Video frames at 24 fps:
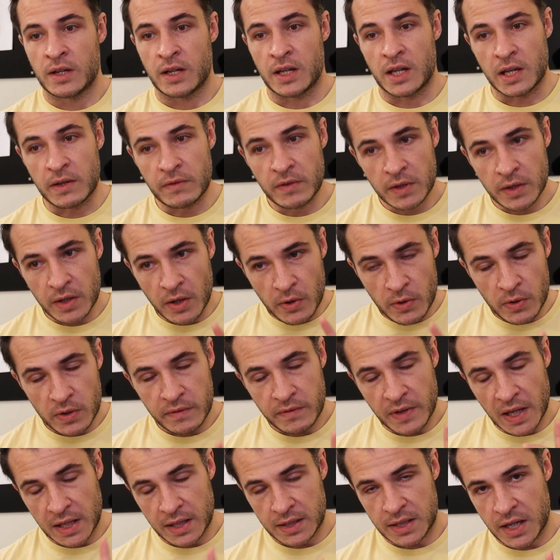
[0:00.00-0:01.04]
Even though the
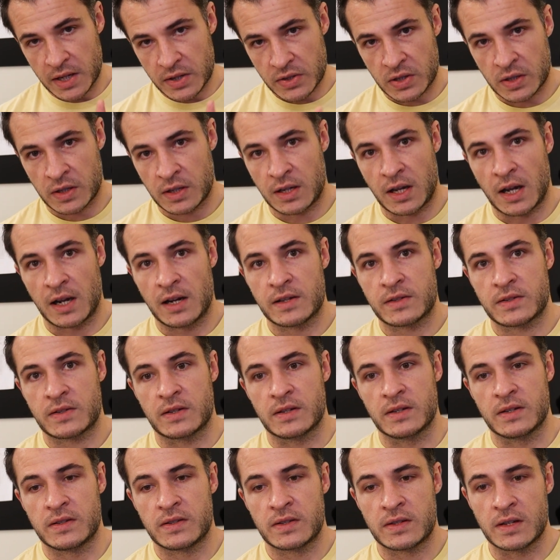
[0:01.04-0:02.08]
validation
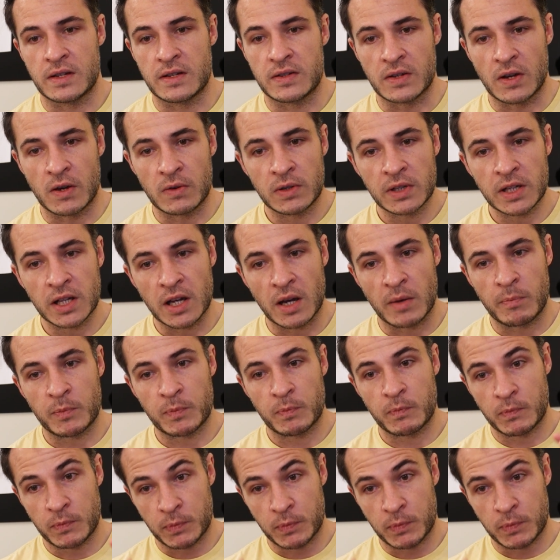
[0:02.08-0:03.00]
analysis is only a